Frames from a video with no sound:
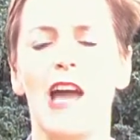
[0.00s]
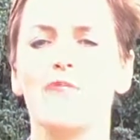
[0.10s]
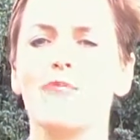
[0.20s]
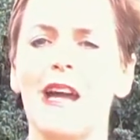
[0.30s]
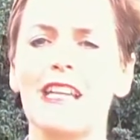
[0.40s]

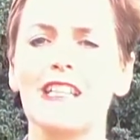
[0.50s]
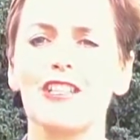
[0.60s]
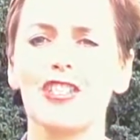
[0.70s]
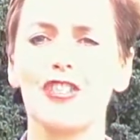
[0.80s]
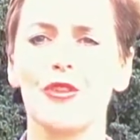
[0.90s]
and
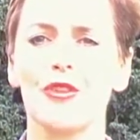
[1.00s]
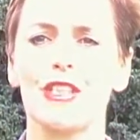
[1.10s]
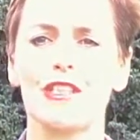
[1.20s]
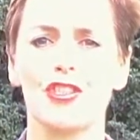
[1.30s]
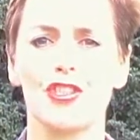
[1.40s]
making sure
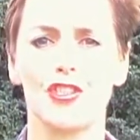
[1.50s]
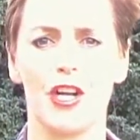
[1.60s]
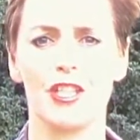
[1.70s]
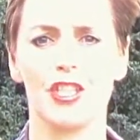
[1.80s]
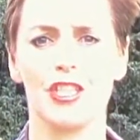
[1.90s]
the
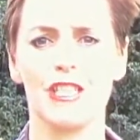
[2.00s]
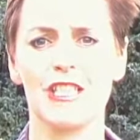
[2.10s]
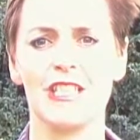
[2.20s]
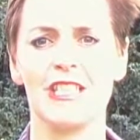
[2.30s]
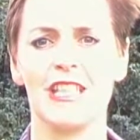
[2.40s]

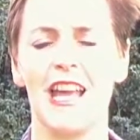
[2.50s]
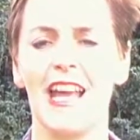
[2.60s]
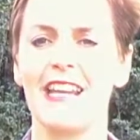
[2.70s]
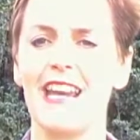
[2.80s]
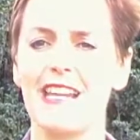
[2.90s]
instructions
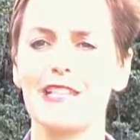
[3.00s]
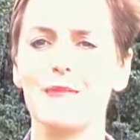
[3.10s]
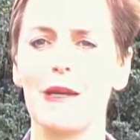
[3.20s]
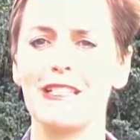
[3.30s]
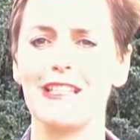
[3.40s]
and
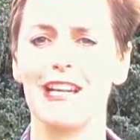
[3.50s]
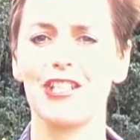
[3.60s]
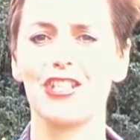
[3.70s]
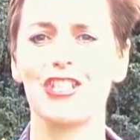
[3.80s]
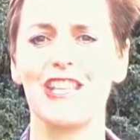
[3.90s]

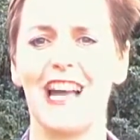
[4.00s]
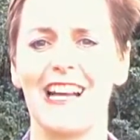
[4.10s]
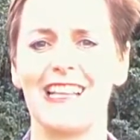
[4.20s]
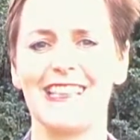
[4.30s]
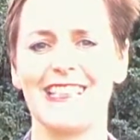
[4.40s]
expectations
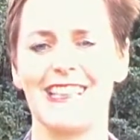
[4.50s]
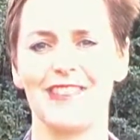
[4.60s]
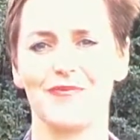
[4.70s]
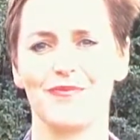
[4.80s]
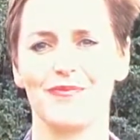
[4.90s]
are clear.
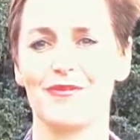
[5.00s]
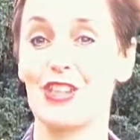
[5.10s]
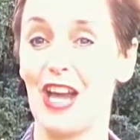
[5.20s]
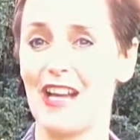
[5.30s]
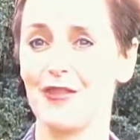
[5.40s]

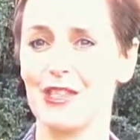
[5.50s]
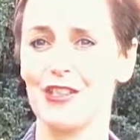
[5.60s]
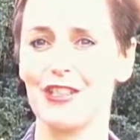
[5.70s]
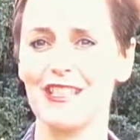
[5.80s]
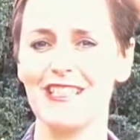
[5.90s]
So how do we
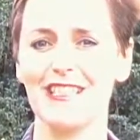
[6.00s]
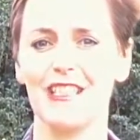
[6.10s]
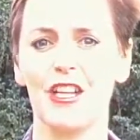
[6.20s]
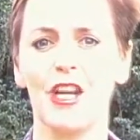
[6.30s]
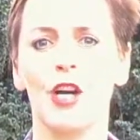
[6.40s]
do this?
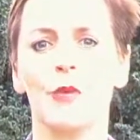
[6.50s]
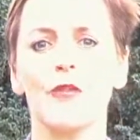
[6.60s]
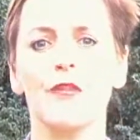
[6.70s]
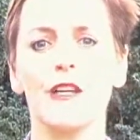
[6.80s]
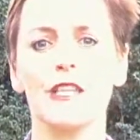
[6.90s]

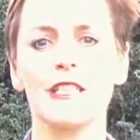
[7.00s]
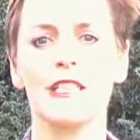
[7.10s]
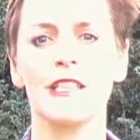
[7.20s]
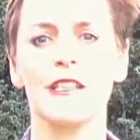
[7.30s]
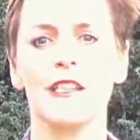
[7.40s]
Well,
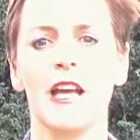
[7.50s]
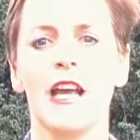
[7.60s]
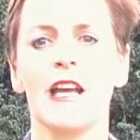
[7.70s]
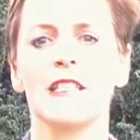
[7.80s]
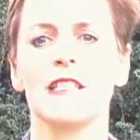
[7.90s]
firstly,
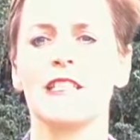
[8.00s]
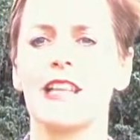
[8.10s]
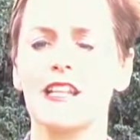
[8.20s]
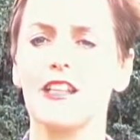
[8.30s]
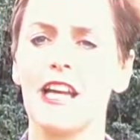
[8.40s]

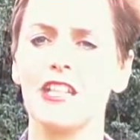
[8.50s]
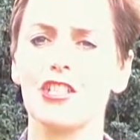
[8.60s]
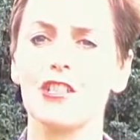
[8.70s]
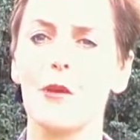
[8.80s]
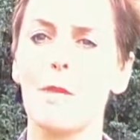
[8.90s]

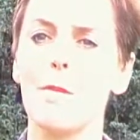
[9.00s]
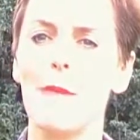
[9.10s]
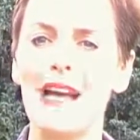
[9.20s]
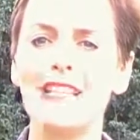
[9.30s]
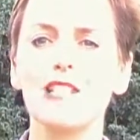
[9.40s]
delegation
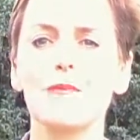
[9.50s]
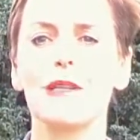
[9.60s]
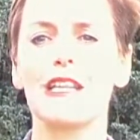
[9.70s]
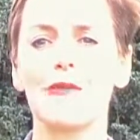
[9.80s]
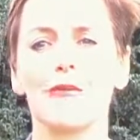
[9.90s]
must
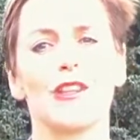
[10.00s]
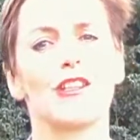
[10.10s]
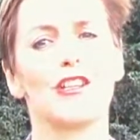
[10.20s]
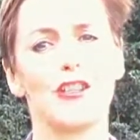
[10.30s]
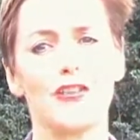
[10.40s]
begin with
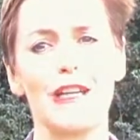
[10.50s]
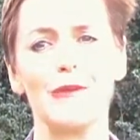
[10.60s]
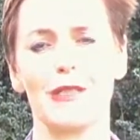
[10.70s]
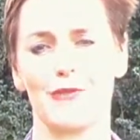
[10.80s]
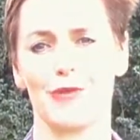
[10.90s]
an
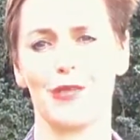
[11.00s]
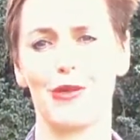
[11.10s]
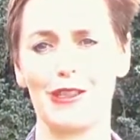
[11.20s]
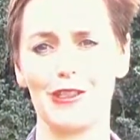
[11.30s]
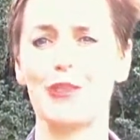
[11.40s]
agreement
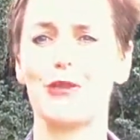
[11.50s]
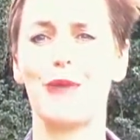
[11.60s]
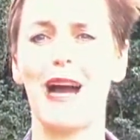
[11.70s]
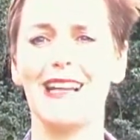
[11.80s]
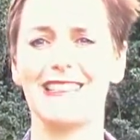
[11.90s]
between the two
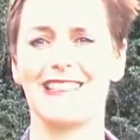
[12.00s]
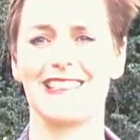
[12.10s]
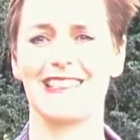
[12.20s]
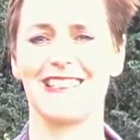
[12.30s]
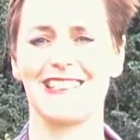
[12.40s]

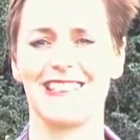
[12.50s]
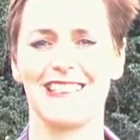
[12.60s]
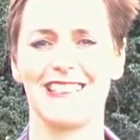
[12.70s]
parties.